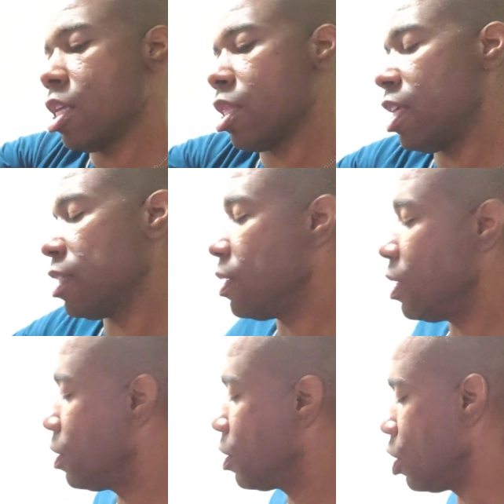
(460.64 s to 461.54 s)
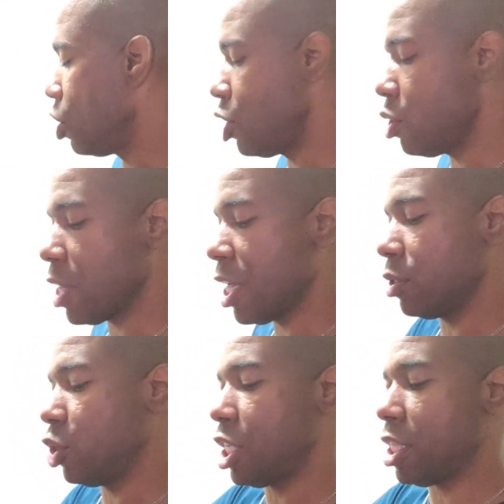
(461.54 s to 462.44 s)
This is new
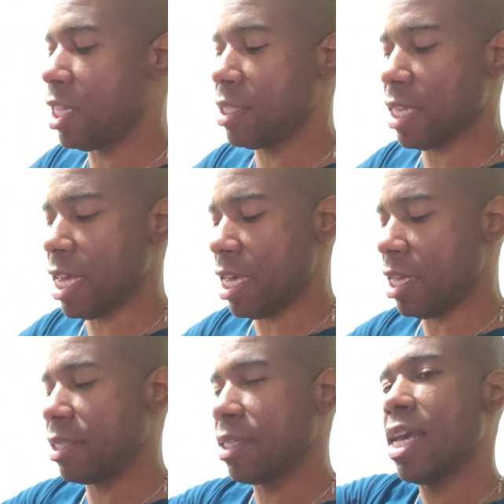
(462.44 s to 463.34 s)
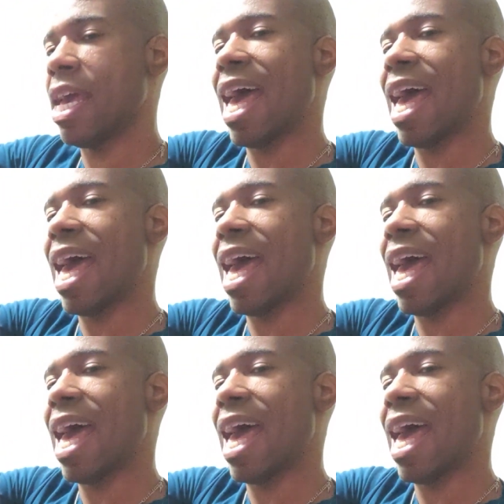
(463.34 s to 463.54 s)
energy. This is